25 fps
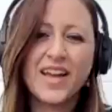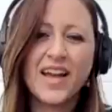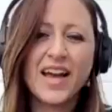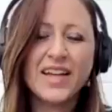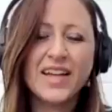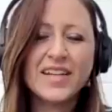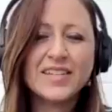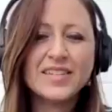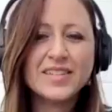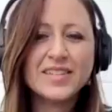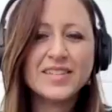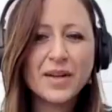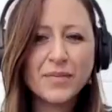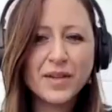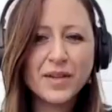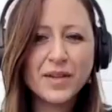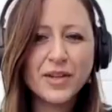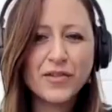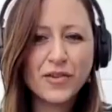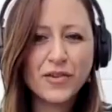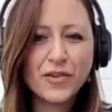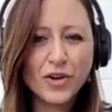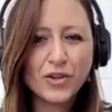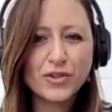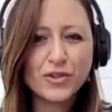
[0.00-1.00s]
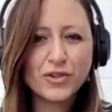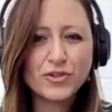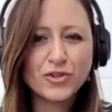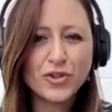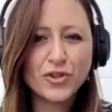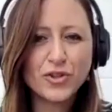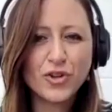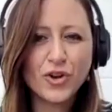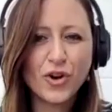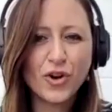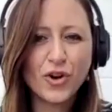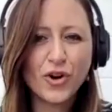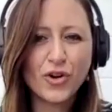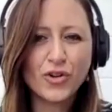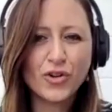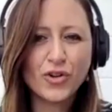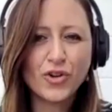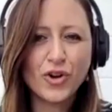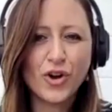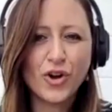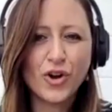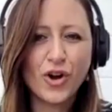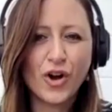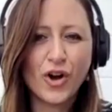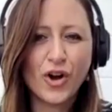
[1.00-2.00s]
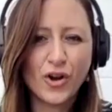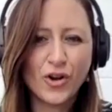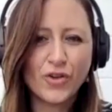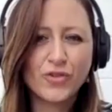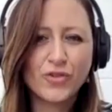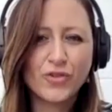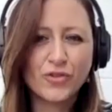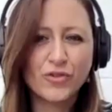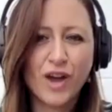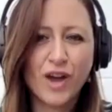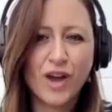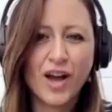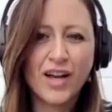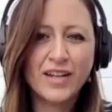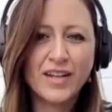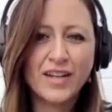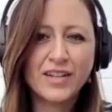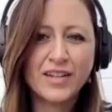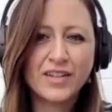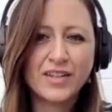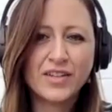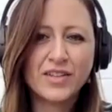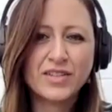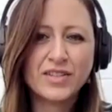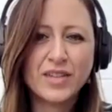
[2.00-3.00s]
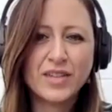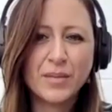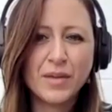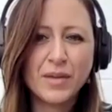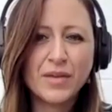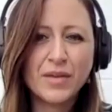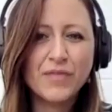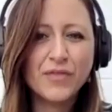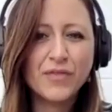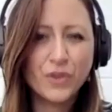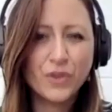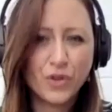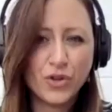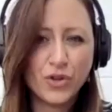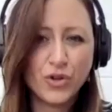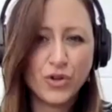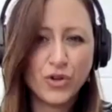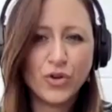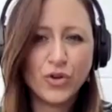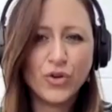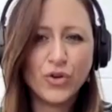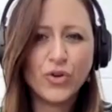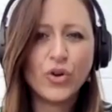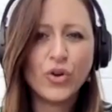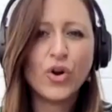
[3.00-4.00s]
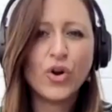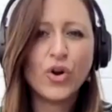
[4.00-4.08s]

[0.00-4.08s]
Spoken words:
And it's something you've got to do on your own, right? Something for you